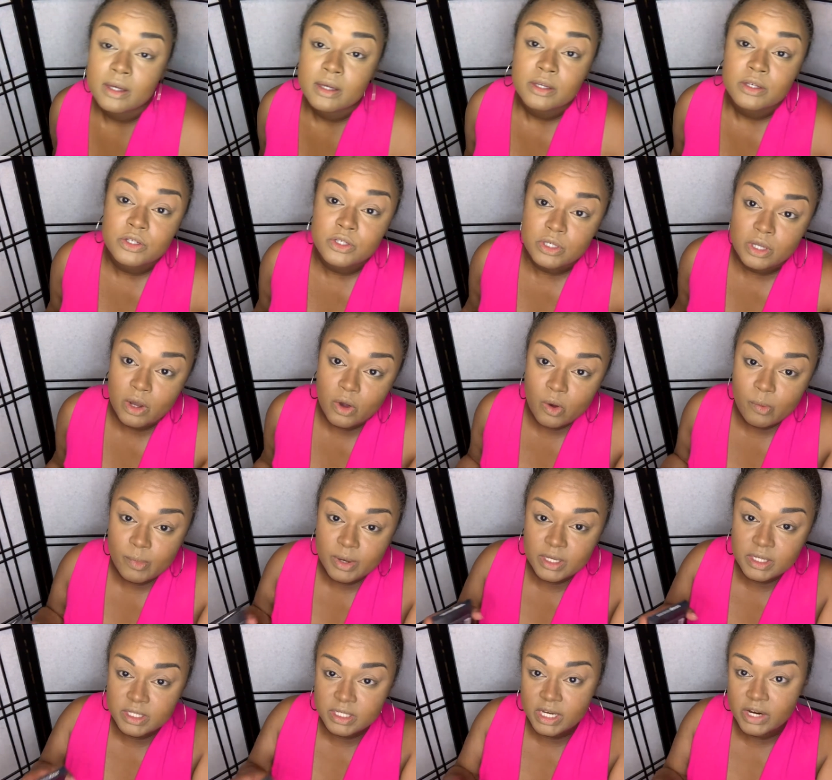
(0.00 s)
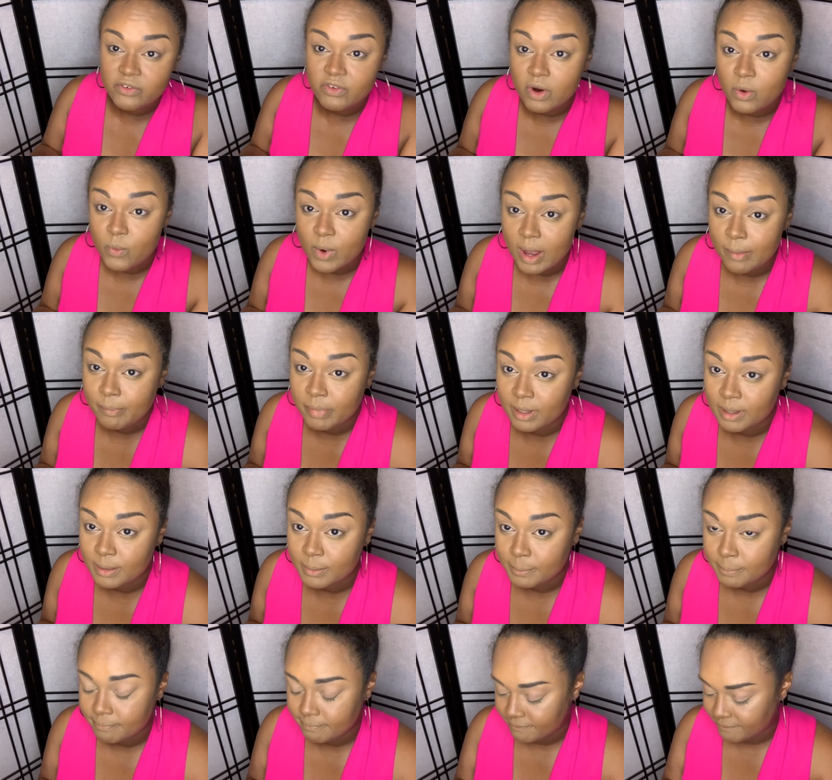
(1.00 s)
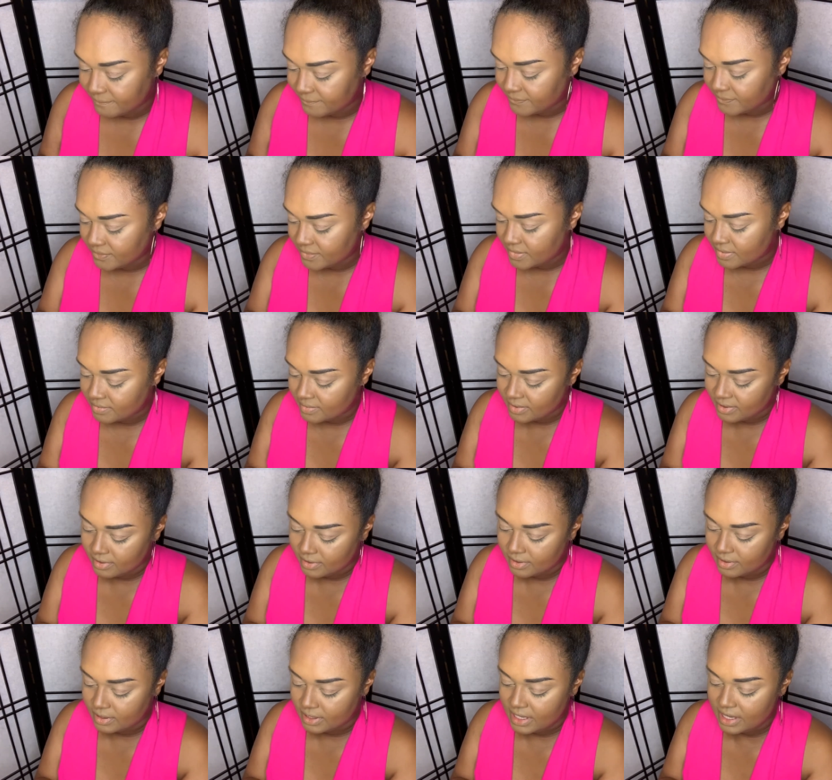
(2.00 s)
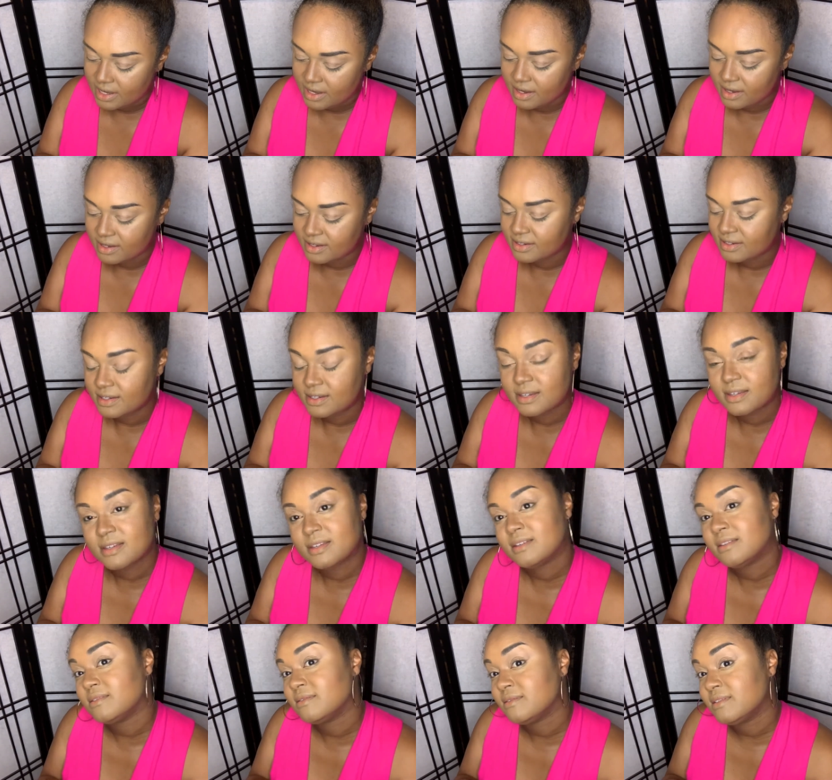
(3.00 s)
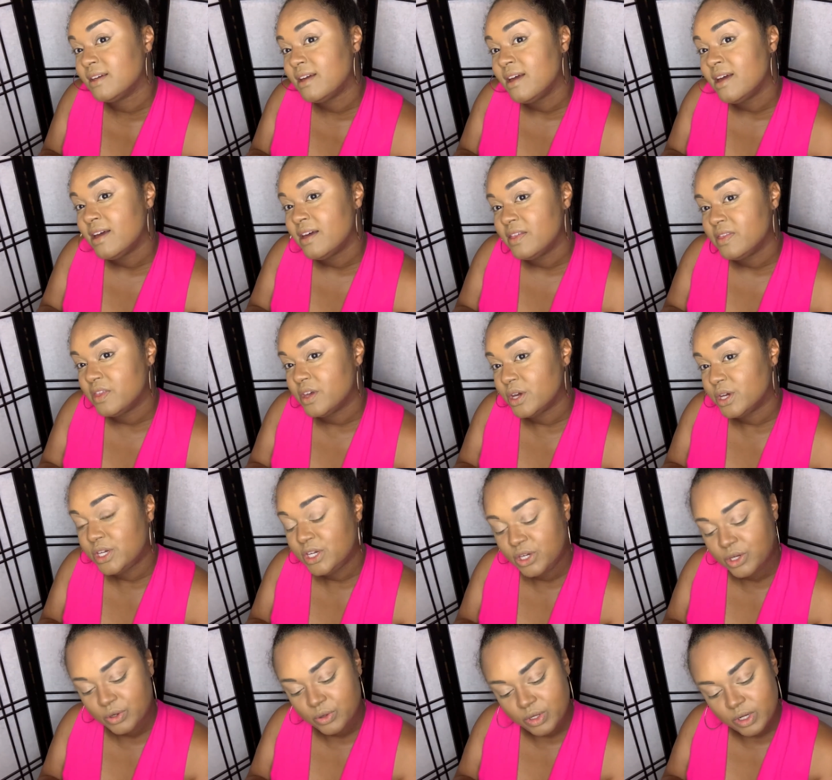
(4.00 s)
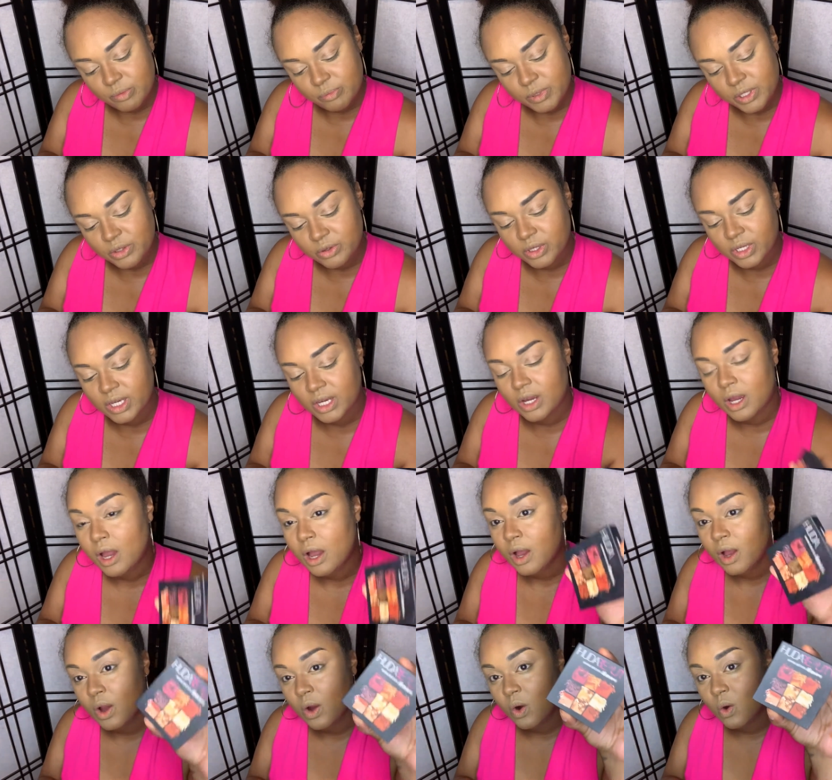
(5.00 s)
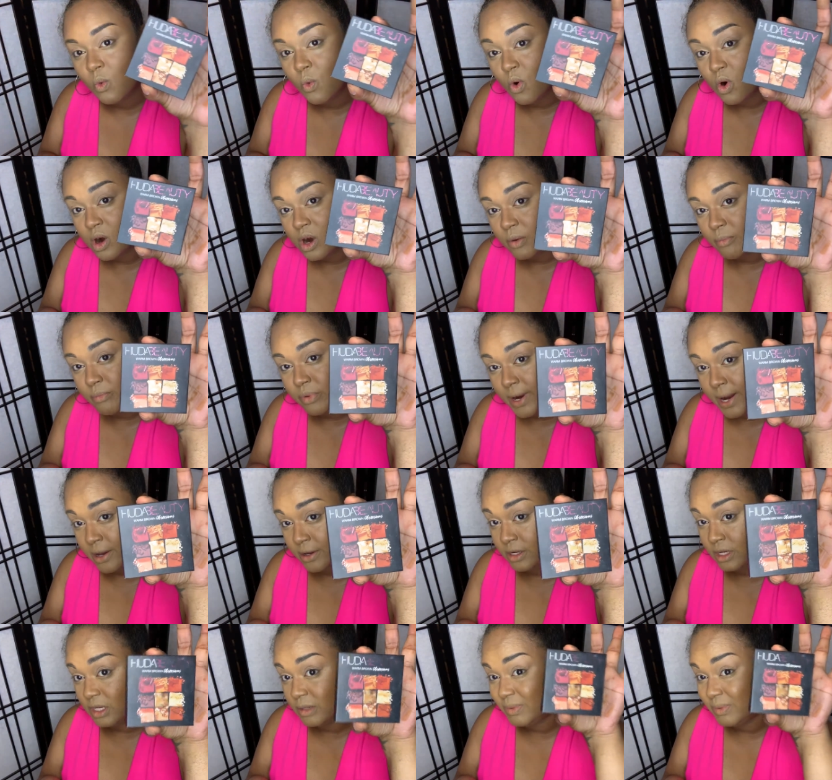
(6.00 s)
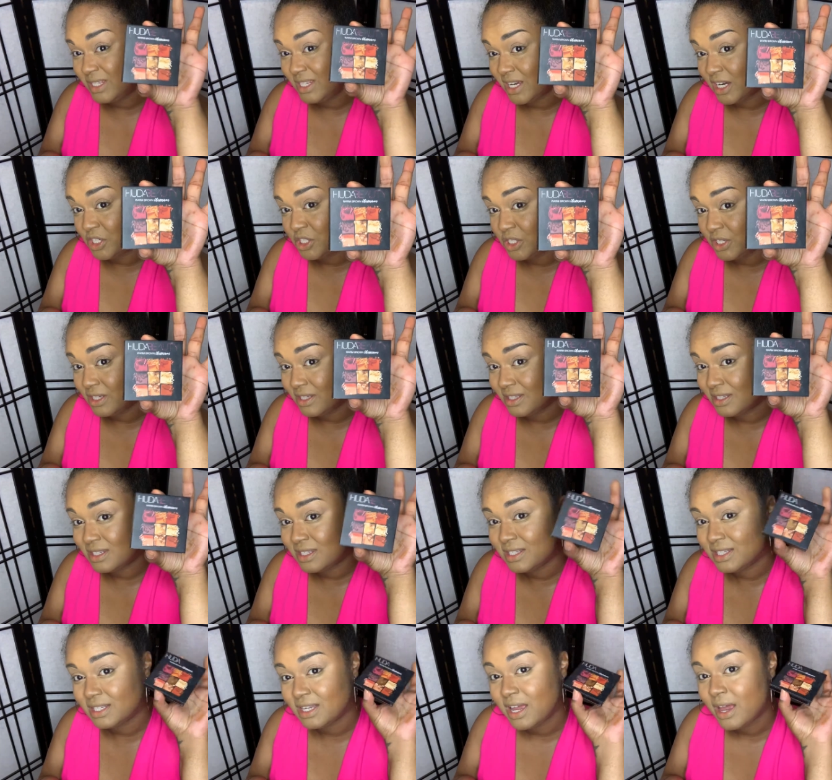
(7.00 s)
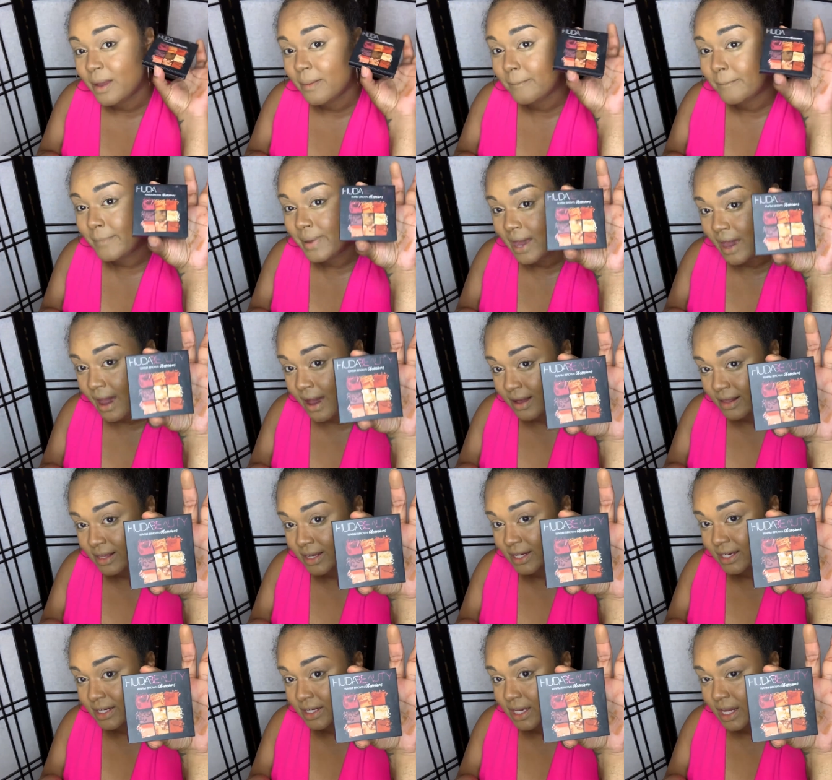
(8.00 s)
So my secret weapon is the Huda Beauty Warm Brown Obsessions palette.